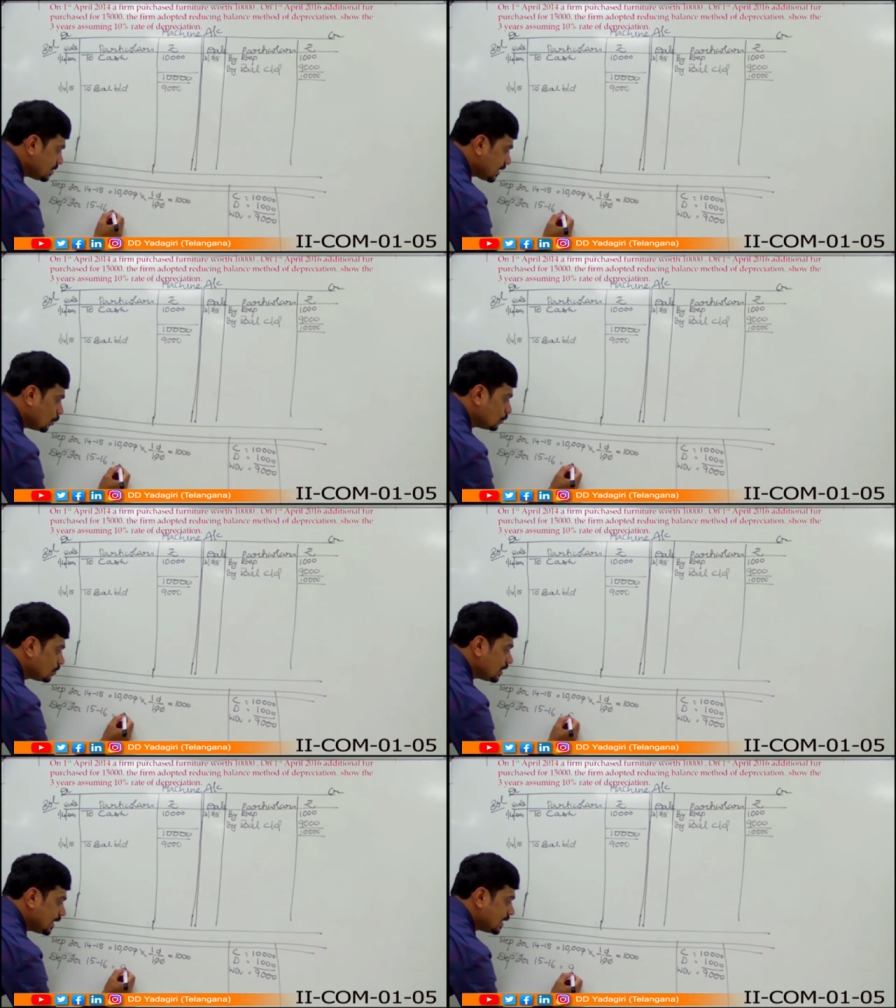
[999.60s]

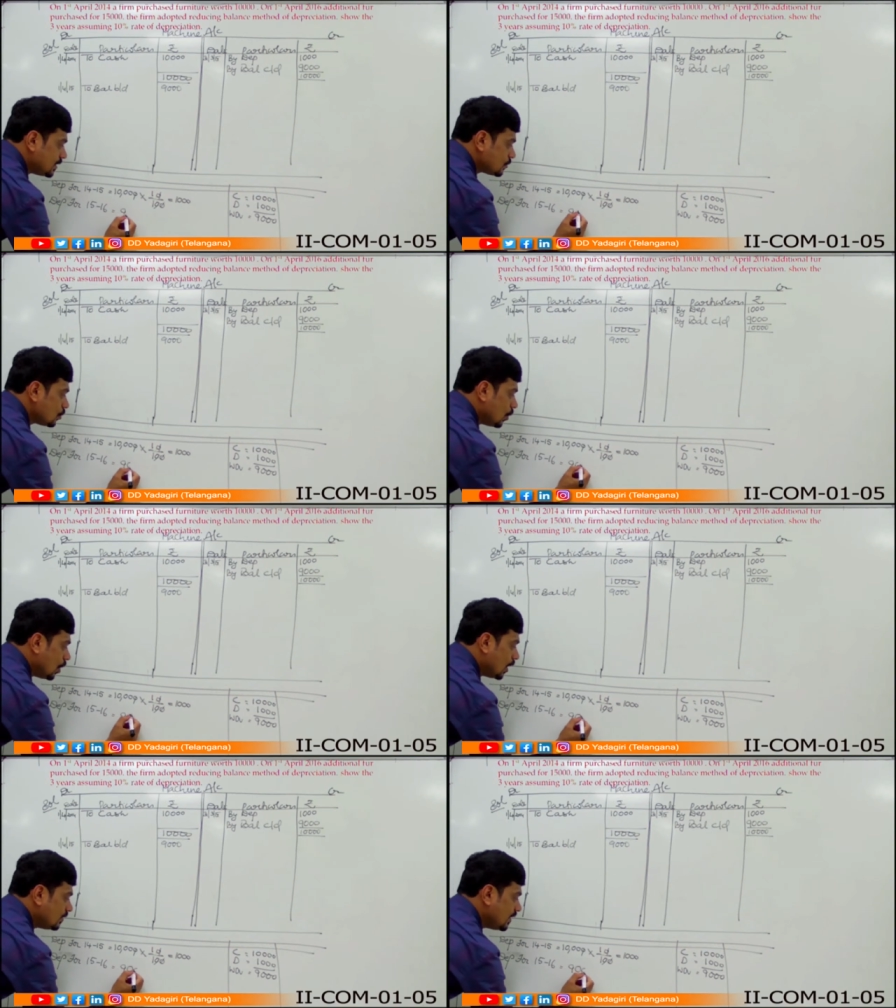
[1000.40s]
thousand. So
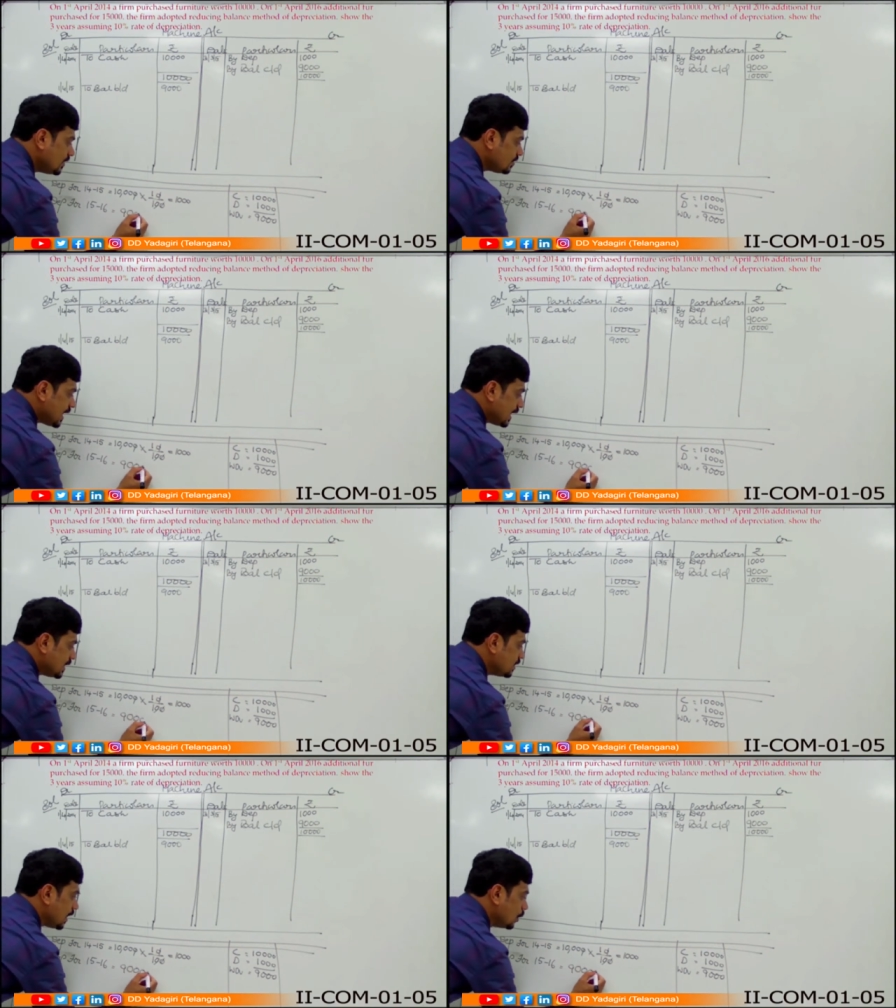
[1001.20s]
on this nine
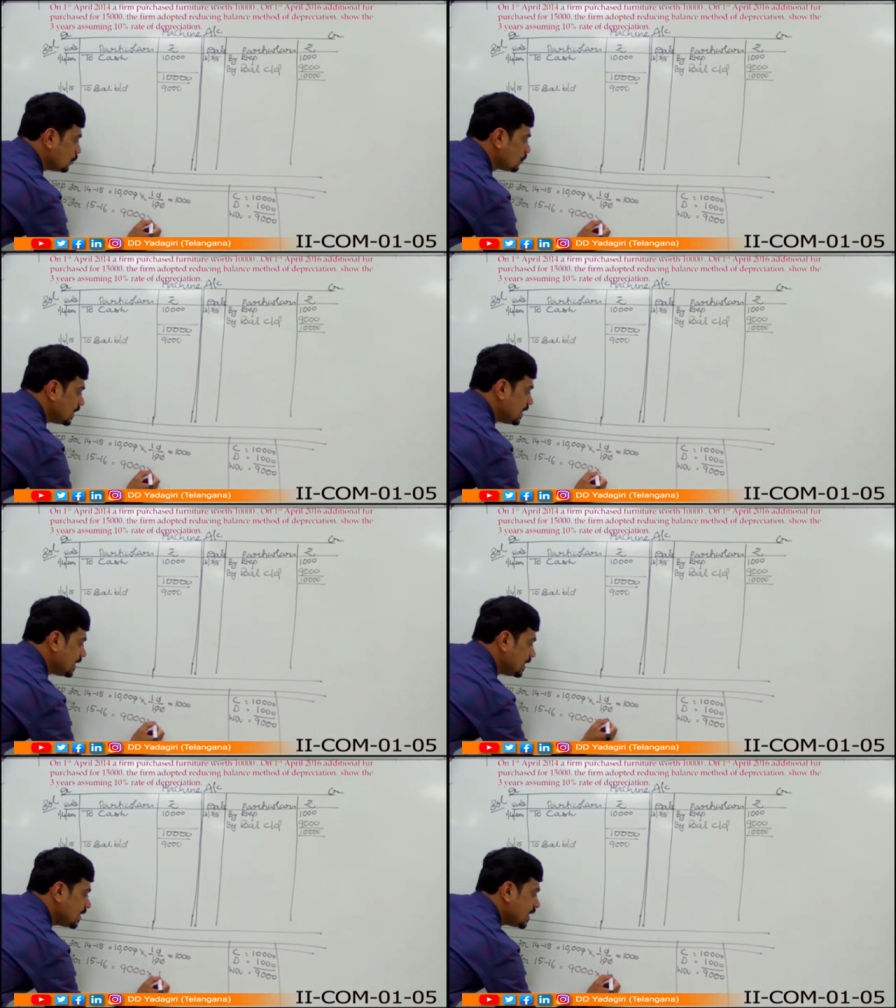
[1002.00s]

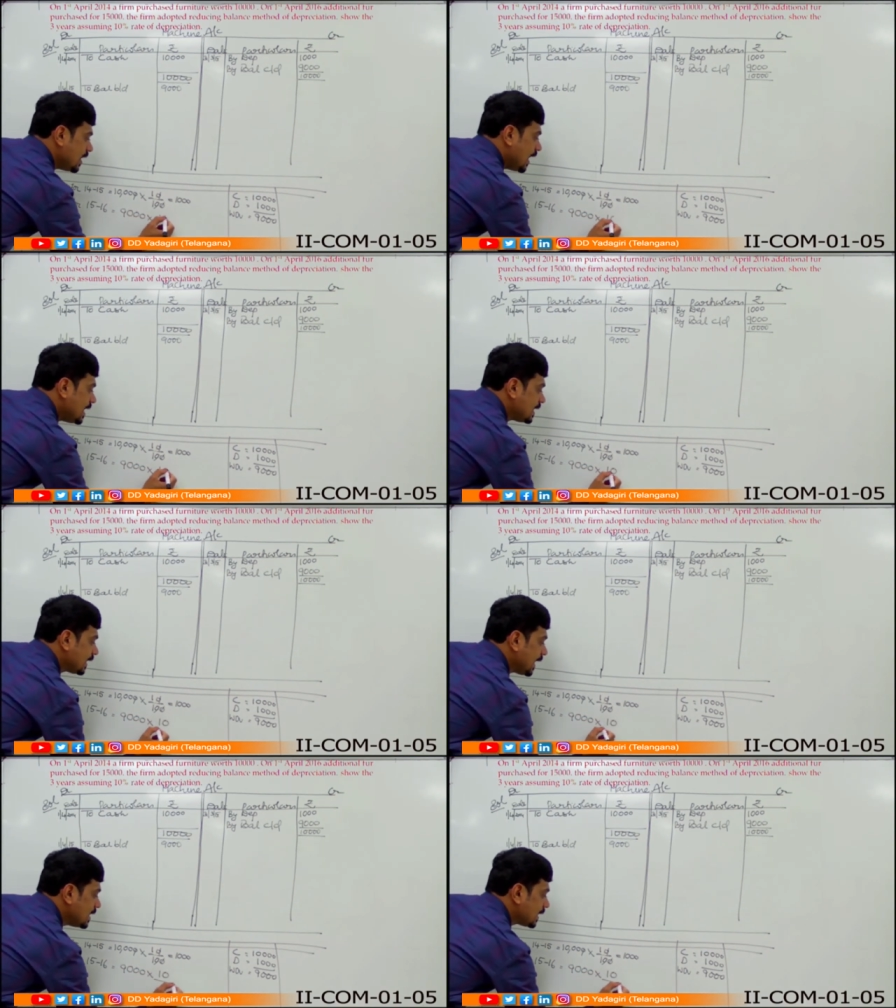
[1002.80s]
thousand, I'll
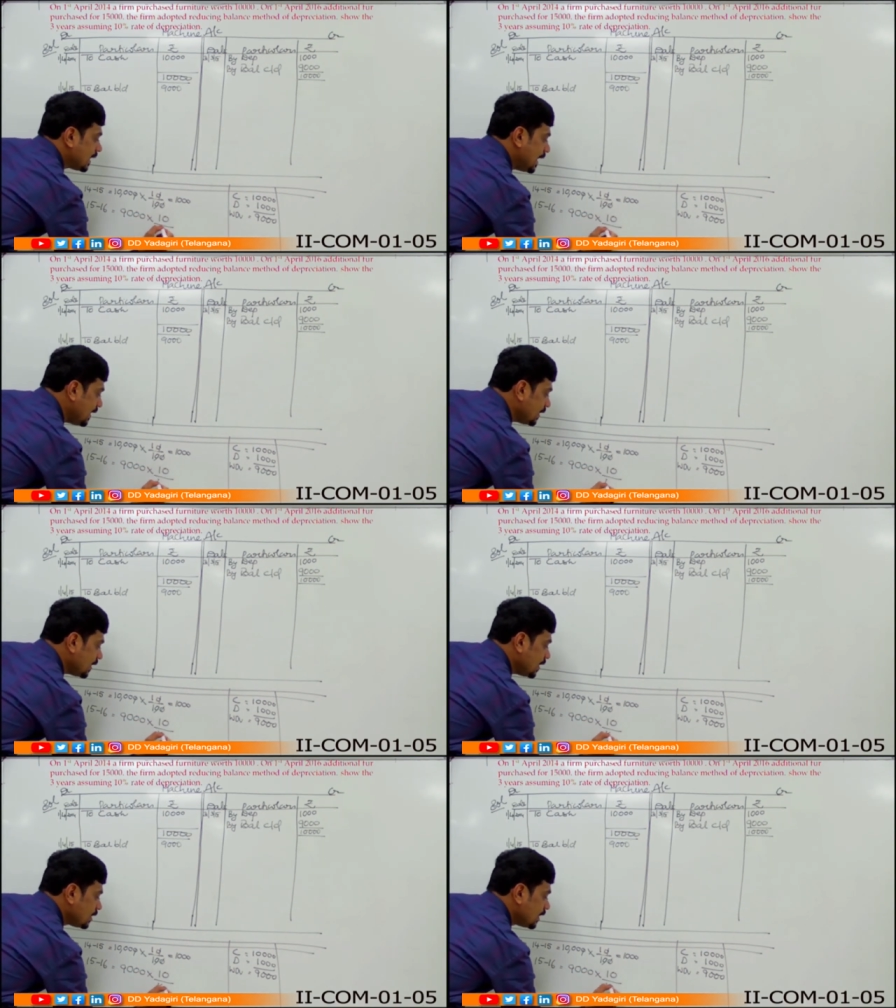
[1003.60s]
calculate
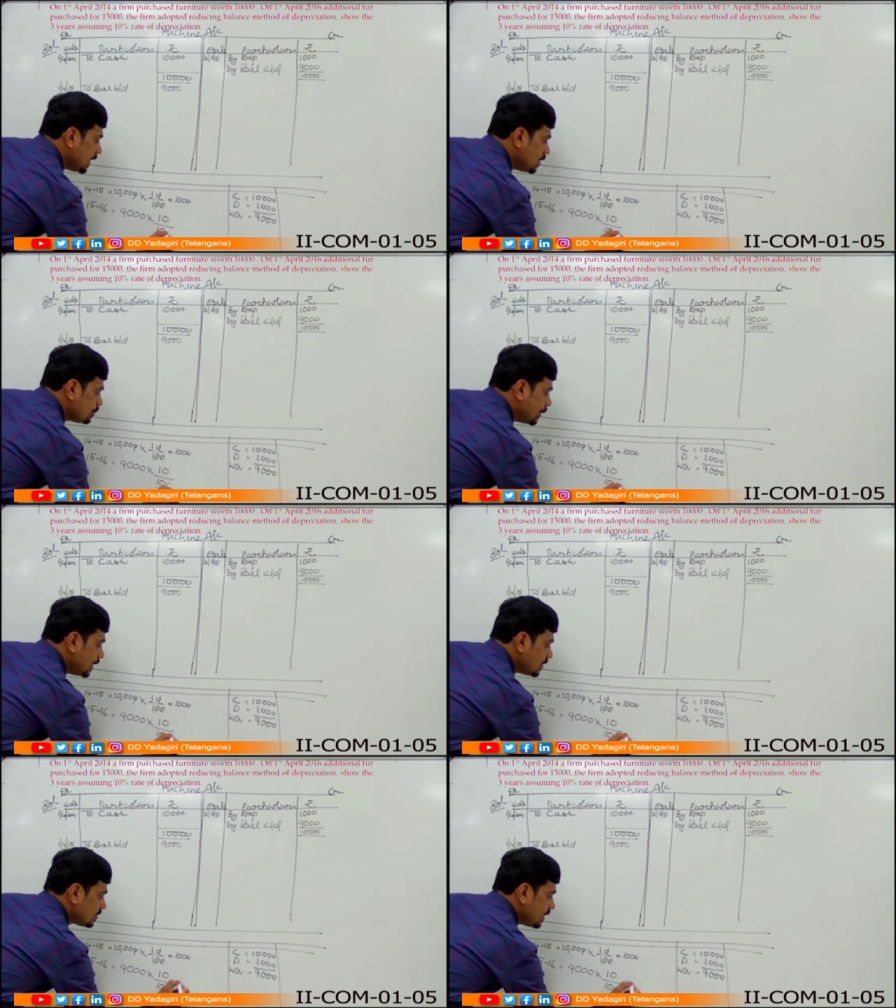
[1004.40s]
ten
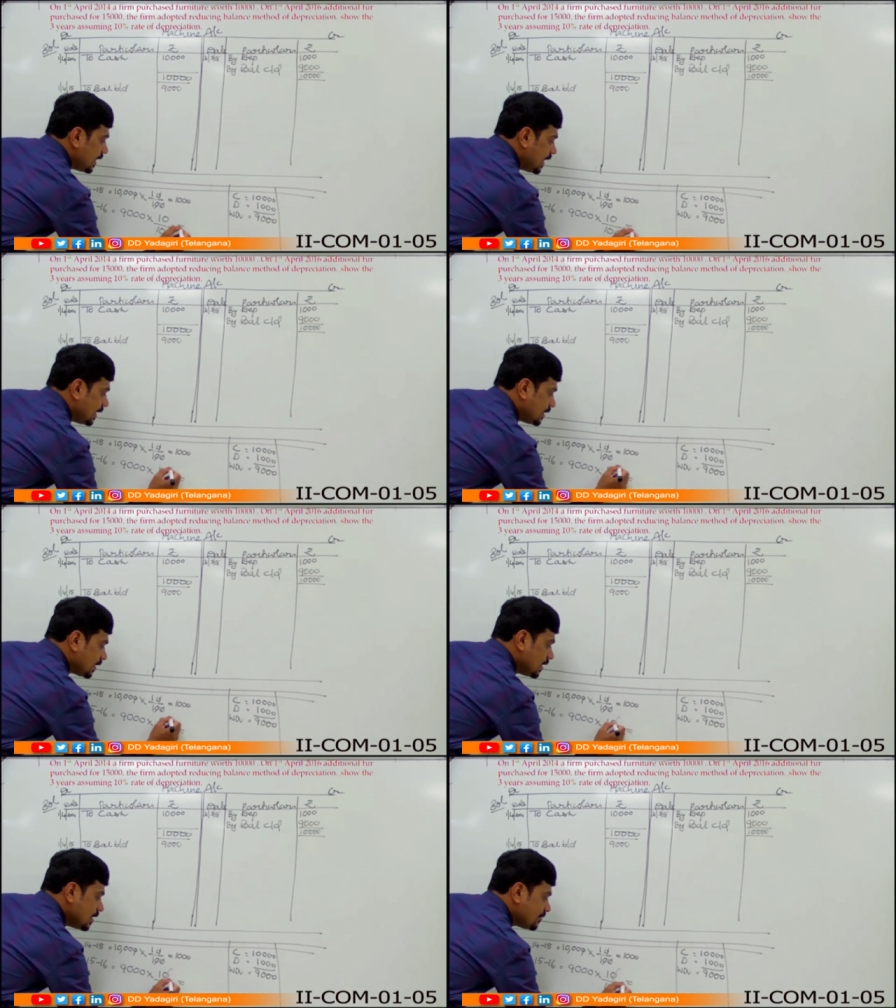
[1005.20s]
percent.
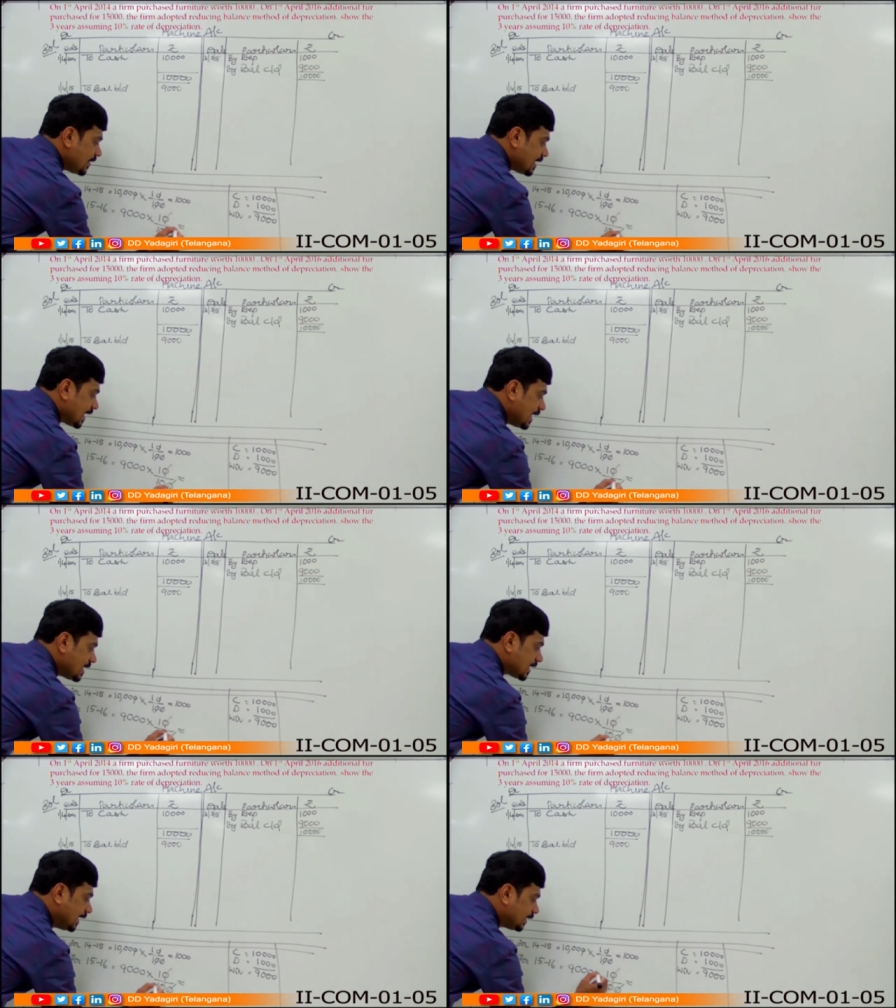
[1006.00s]
If I
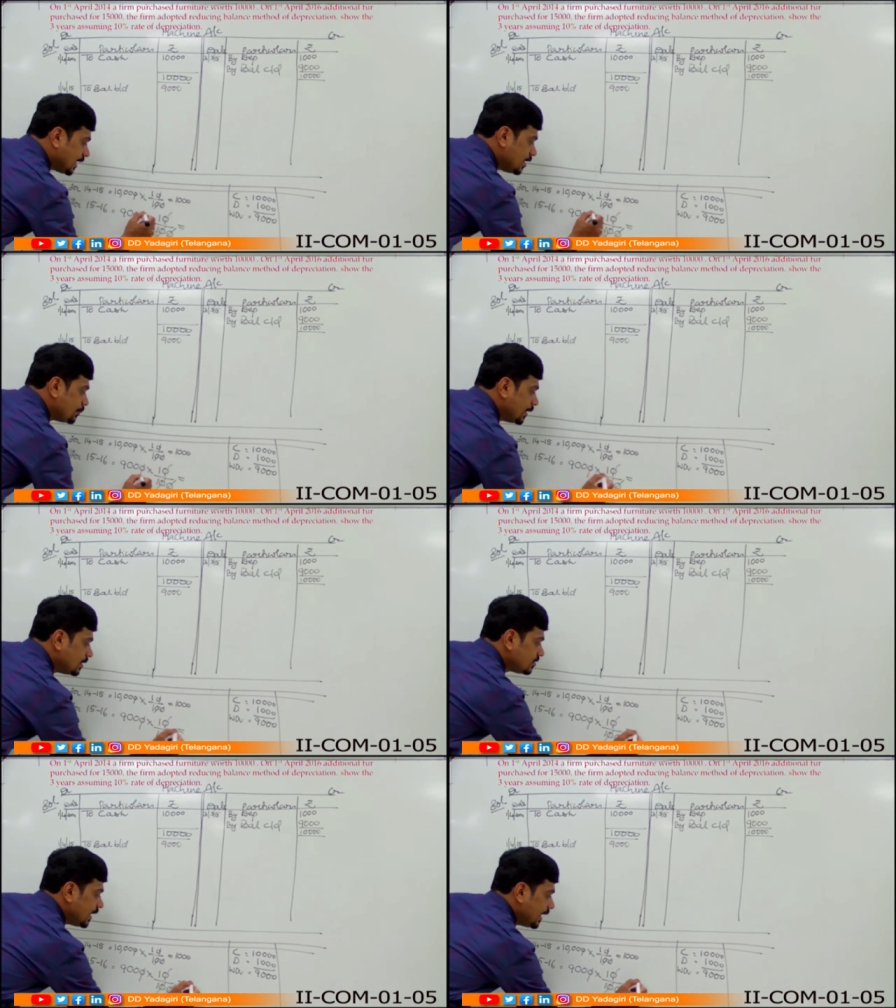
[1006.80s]
calculate ten
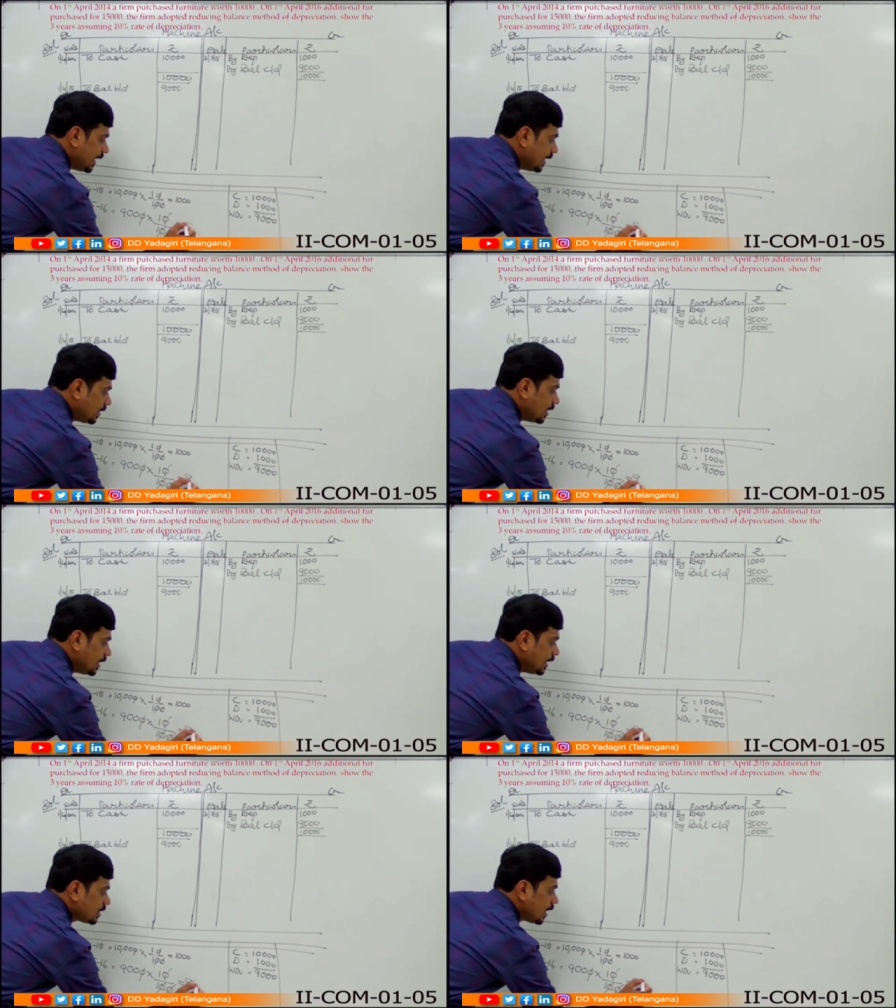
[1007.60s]
percent,
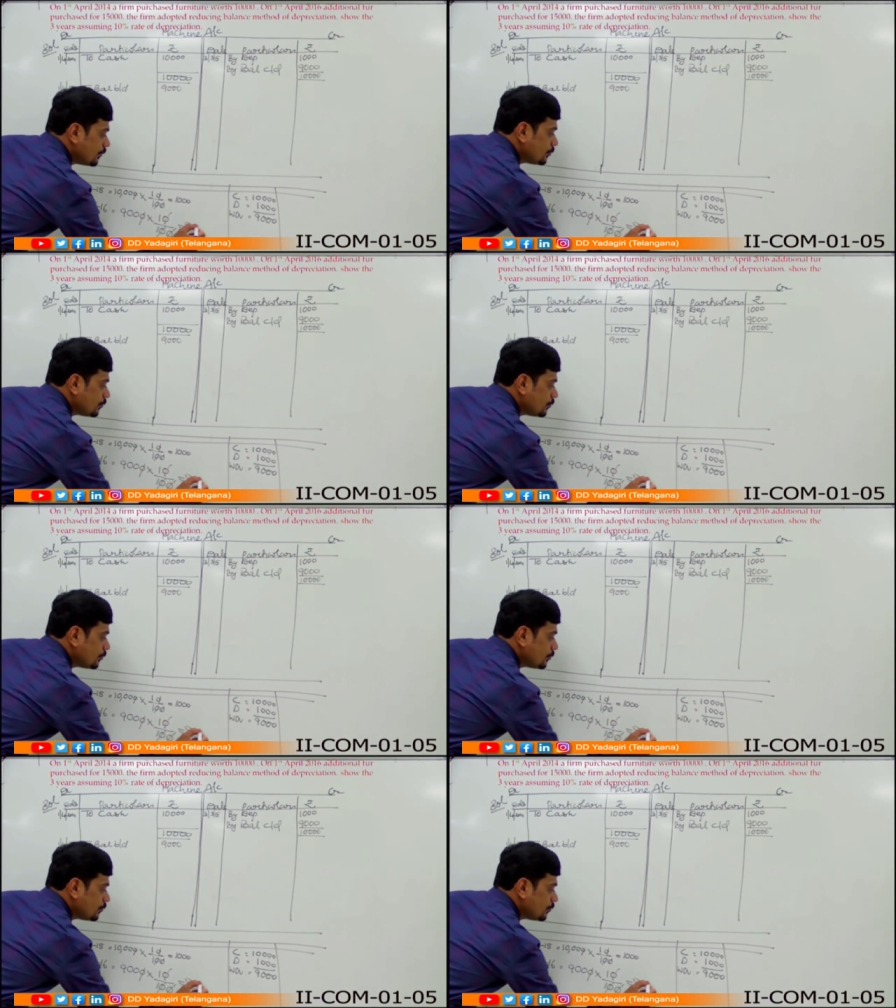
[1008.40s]
it comes